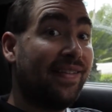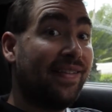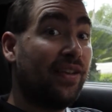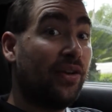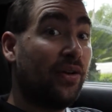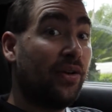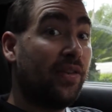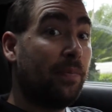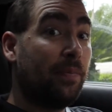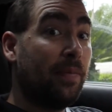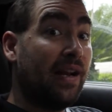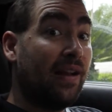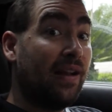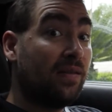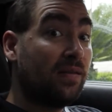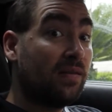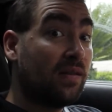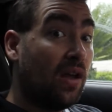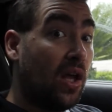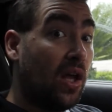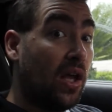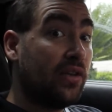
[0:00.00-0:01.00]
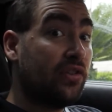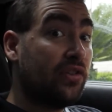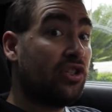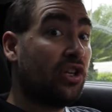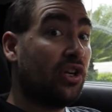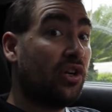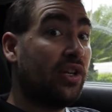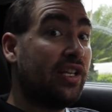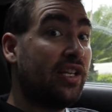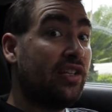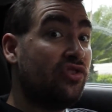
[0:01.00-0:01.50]
So it's been a long
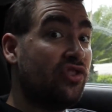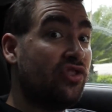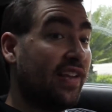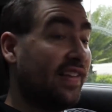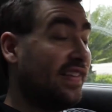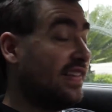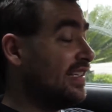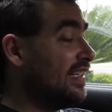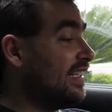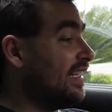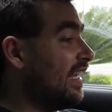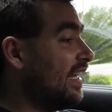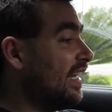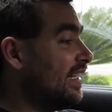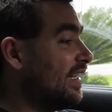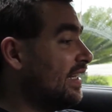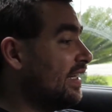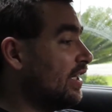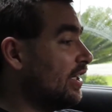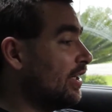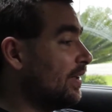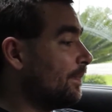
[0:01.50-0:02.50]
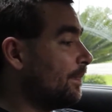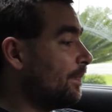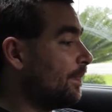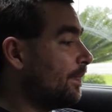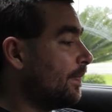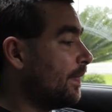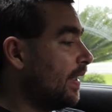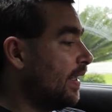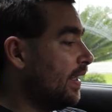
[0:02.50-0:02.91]
journey just to get here,